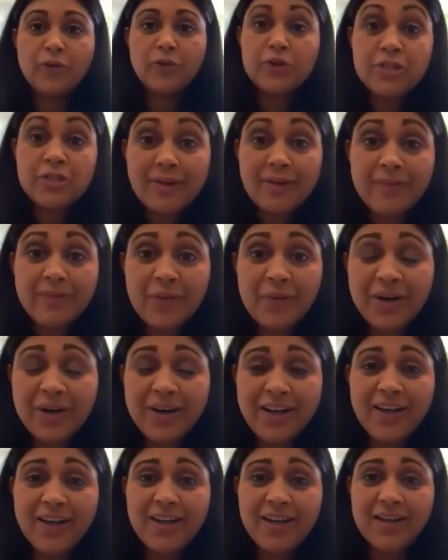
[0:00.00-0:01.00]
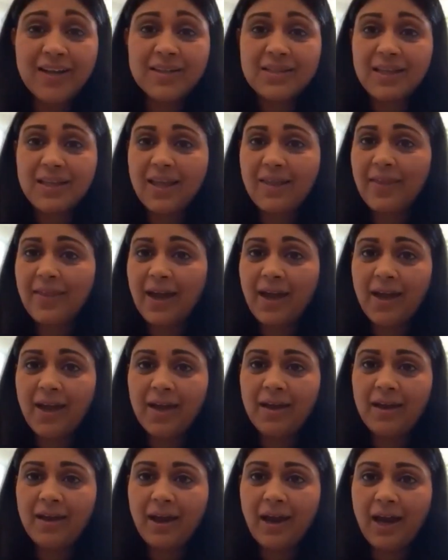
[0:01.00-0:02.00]
off, I want to say that
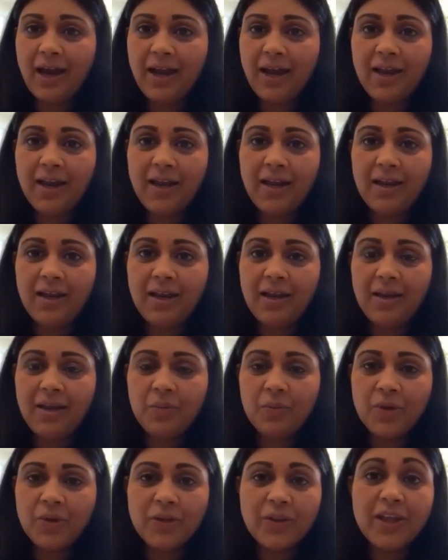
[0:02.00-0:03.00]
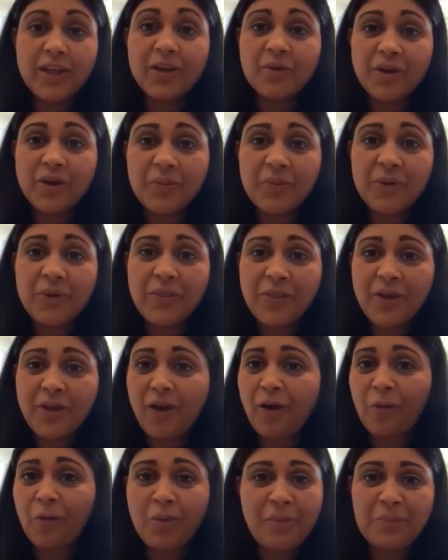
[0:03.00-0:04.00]
I really agree with
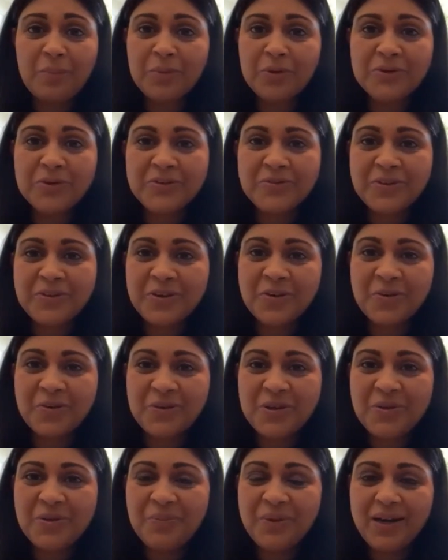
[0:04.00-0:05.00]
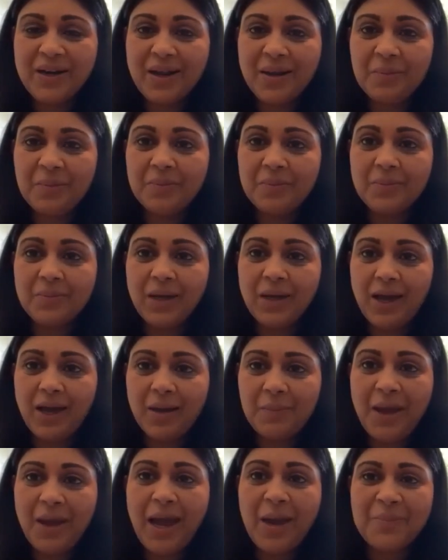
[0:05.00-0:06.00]
all the members of your group, and
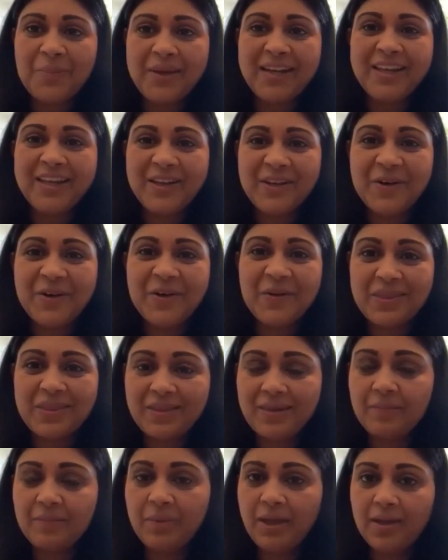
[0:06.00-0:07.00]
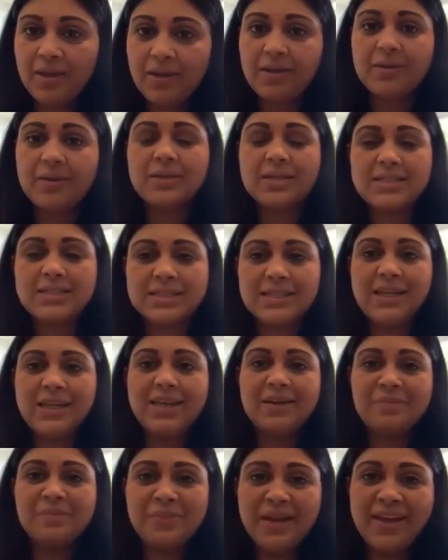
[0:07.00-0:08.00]
I'm happy to hear that they've been listening
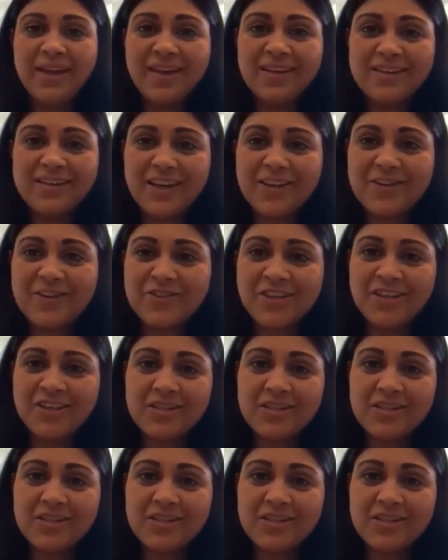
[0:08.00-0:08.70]
and paying attention